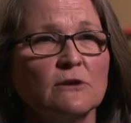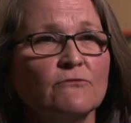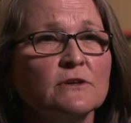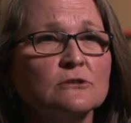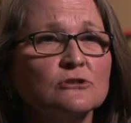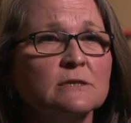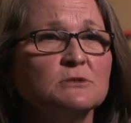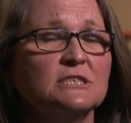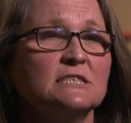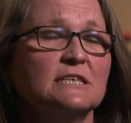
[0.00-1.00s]
on a field trip,
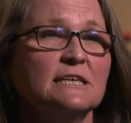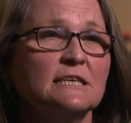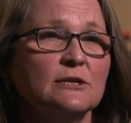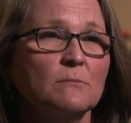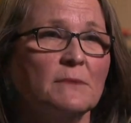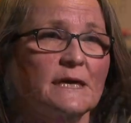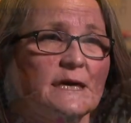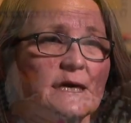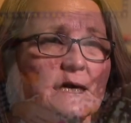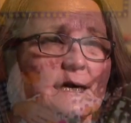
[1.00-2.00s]
she stayed near me.